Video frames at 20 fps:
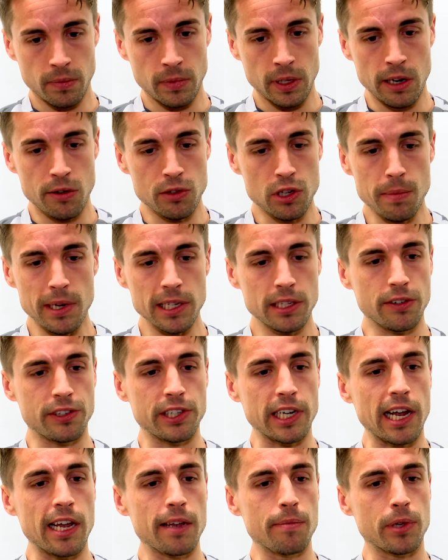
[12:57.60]
it was a massive
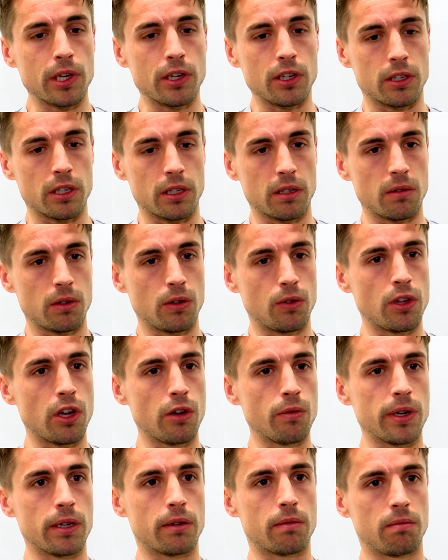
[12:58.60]
shame because
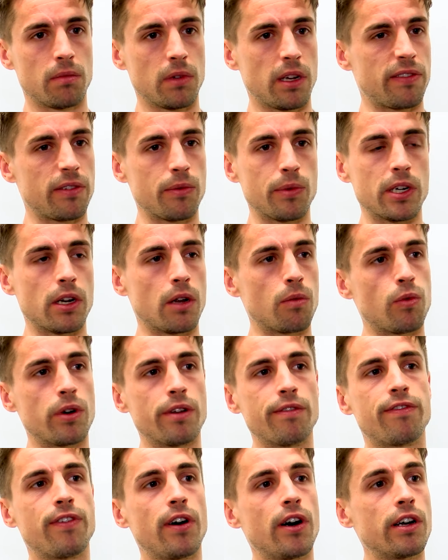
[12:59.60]
although we I think we're not
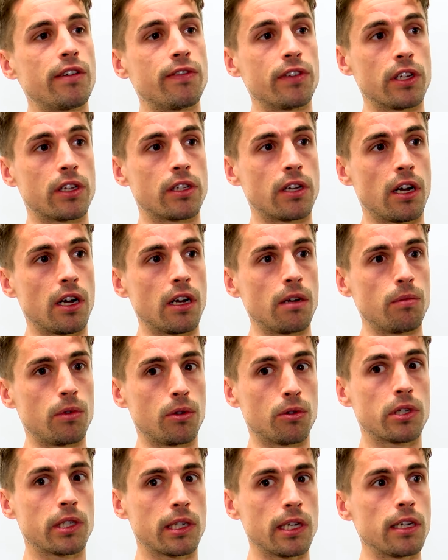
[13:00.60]
winning five at the time, we
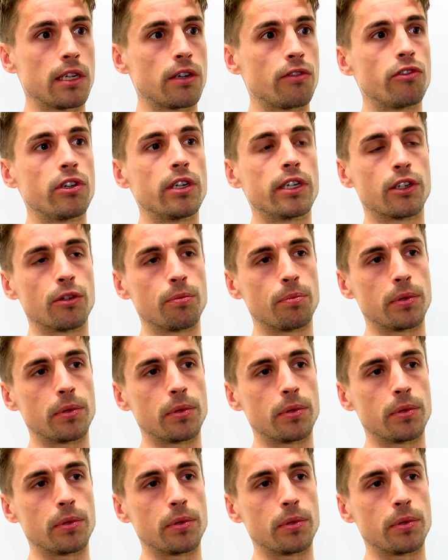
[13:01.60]
were still in a really good